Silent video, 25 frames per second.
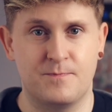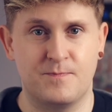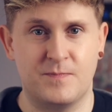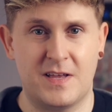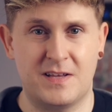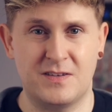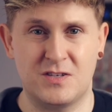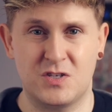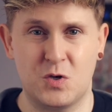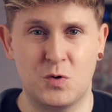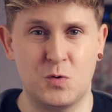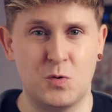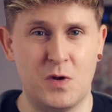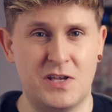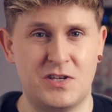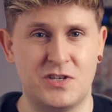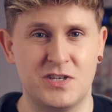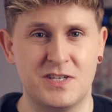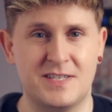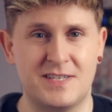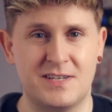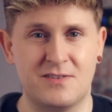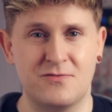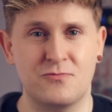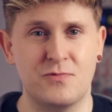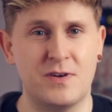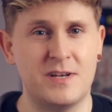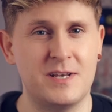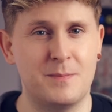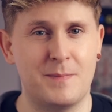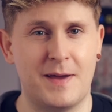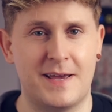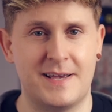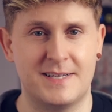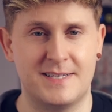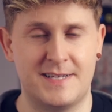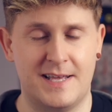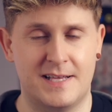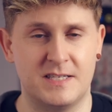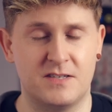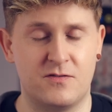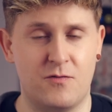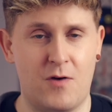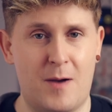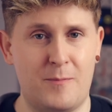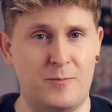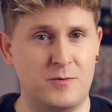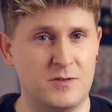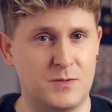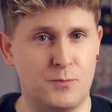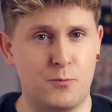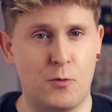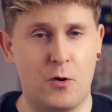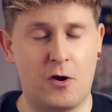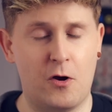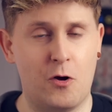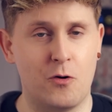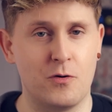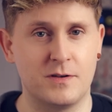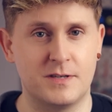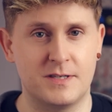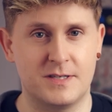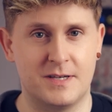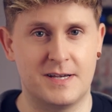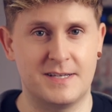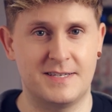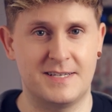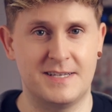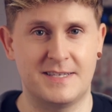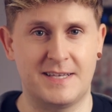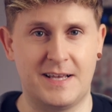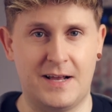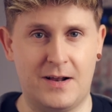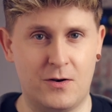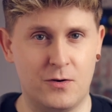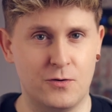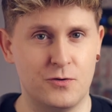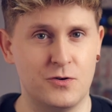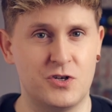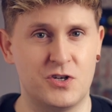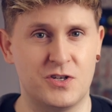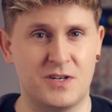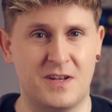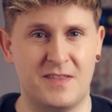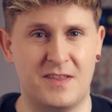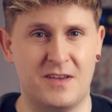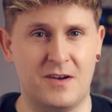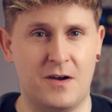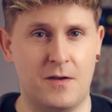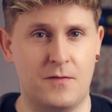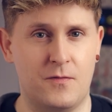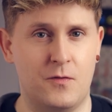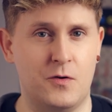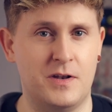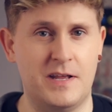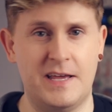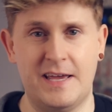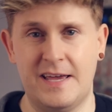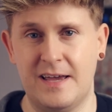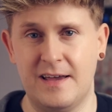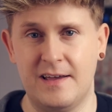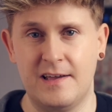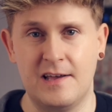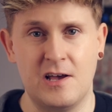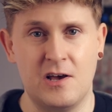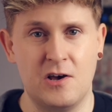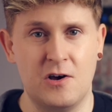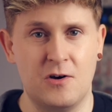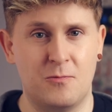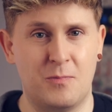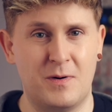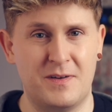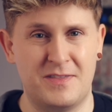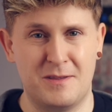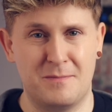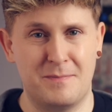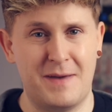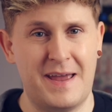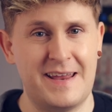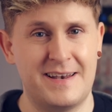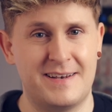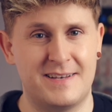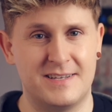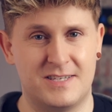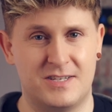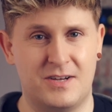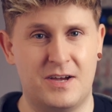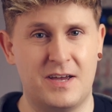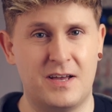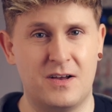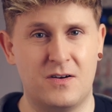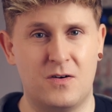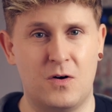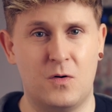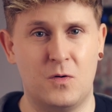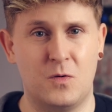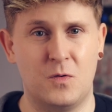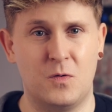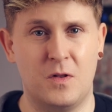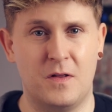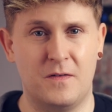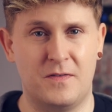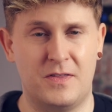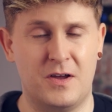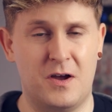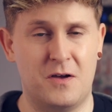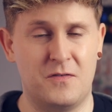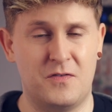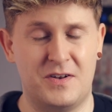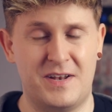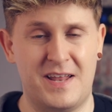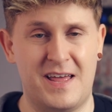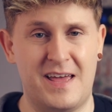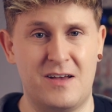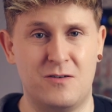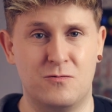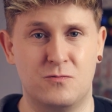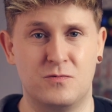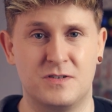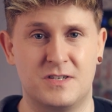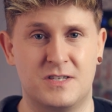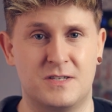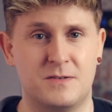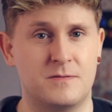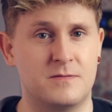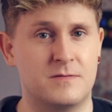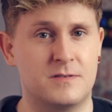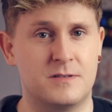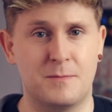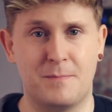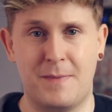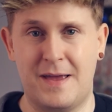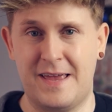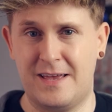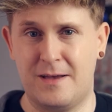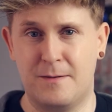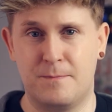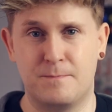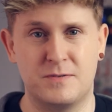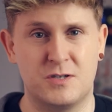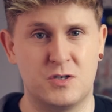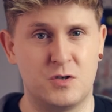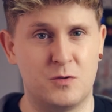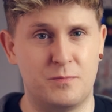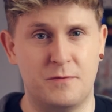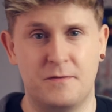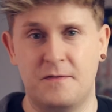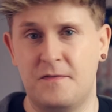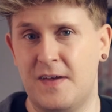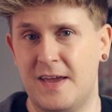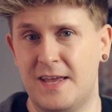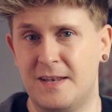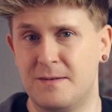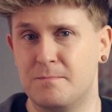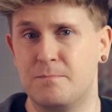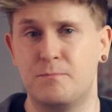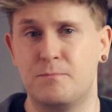And so it just didn't really make sense for Apple to prioritize its inclusion in the iPhone Air when the main design goal of the iPhone Air was to make a super thin,